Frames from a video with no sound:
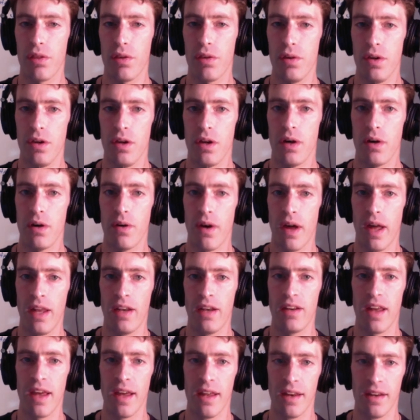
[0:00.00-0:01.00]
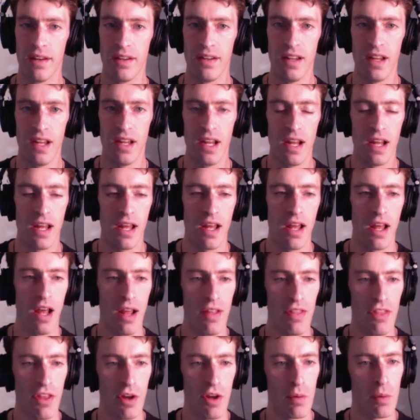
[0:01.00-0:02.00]

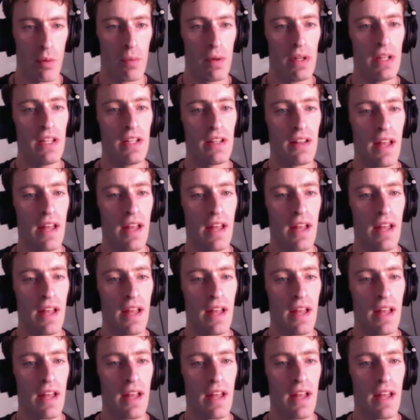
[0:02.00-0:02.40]
and there were really